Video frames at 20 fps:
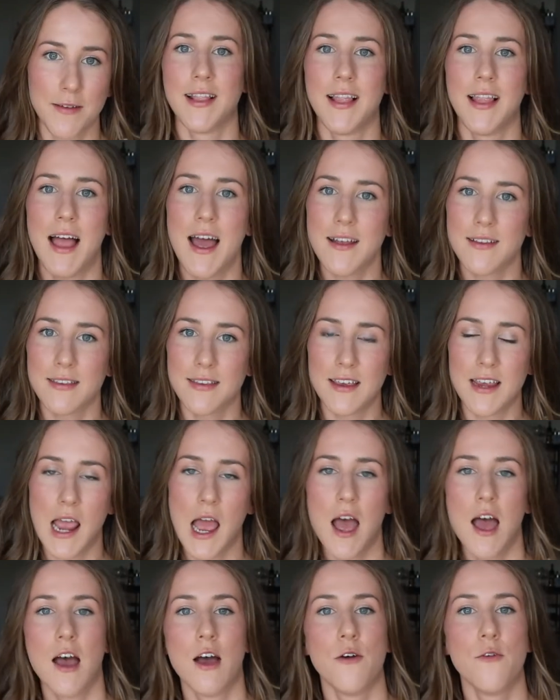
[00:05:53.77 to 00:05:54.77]
Lastly,
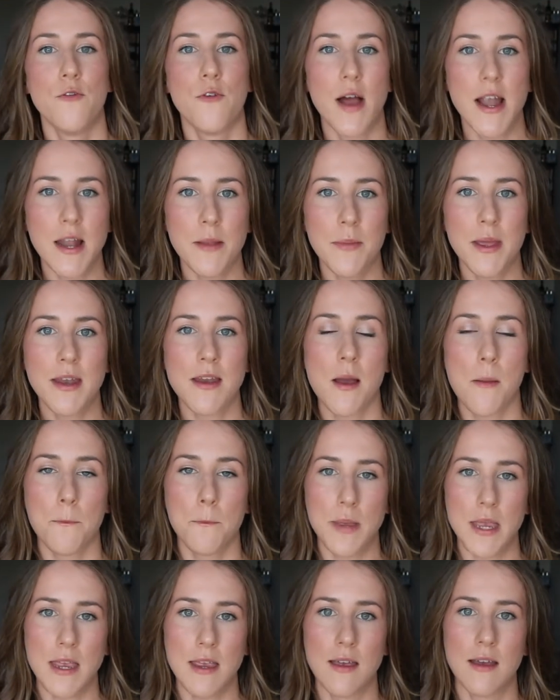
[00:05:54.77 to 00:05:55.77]
vitamin
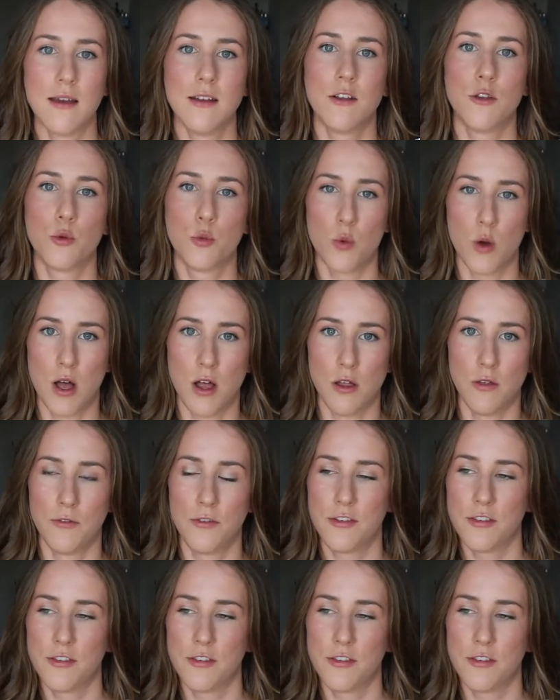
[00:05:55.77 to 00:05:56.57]
B12.